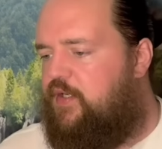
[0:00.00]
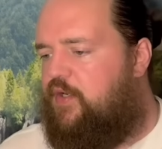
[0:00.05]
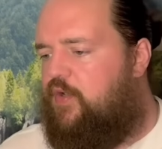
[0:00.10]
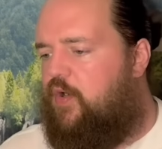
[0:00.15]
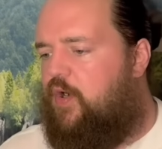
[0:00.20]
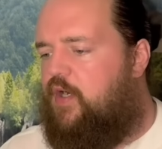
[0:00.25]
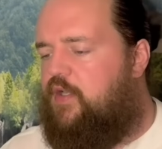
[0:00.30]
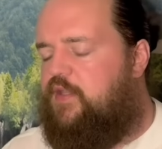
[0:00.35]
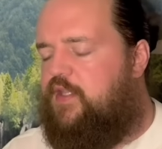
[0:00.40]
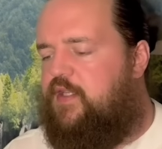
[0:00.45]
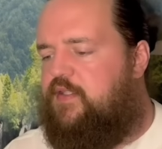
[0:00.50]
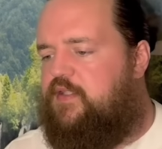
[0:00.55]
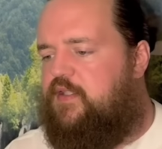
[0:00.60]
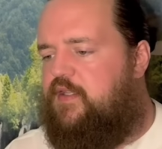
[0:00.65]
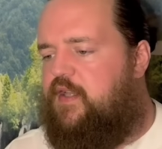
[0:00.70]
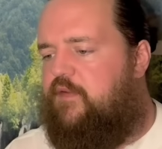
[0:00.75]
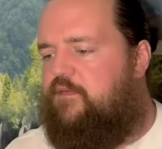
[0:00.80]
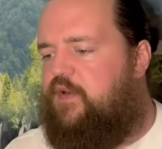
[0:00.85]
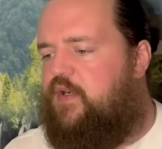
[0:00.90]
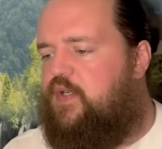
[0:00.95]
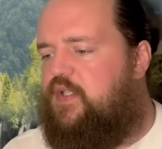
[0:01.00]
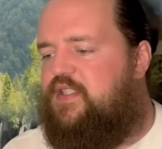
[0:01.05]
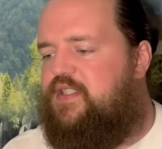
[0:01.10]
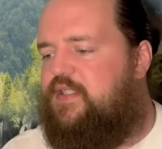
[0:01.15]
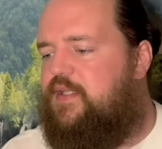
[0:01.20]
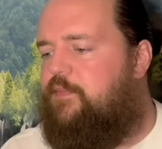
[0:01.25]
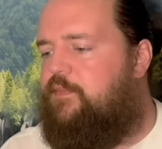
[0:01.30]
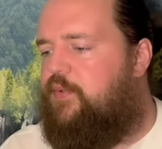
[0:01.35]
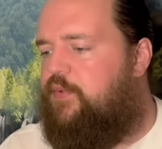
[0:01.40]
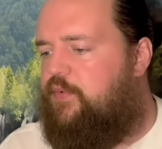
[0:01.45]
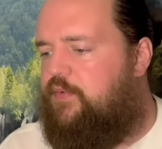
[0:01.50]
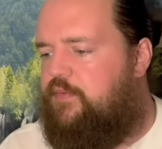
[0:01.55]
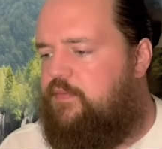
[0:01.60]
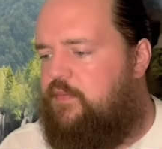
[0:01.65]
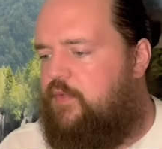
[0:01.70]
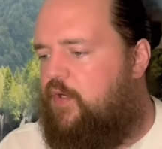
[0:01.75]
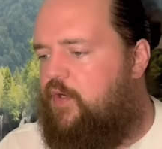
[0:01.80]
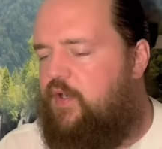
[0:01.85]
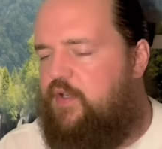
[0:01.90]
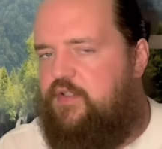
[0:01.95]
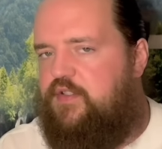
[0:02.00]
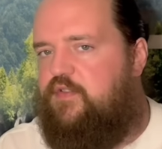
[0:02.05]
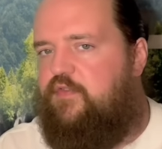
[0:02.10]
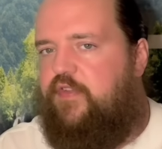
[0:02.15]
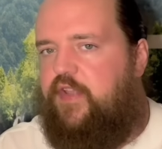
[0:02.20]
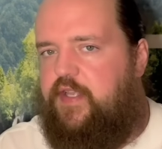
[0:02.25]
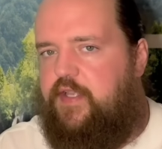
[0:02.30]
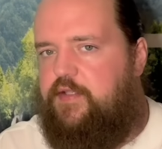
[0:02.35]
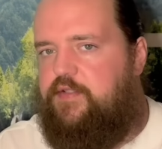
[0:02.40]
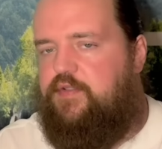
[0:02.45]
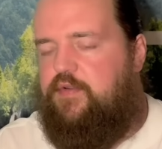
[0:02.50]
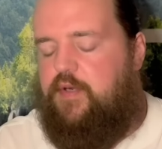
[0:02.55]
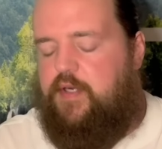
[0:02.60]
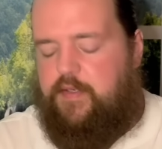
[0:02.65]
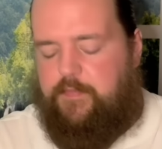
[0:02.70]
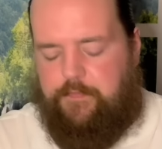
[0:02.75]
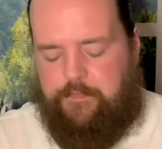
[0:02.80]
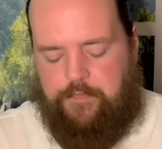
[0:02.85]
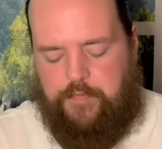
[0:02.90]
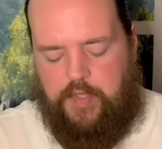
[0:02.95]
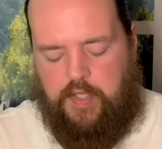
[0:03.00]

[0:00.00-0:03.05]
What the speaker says: card that's not very simple on its face, right?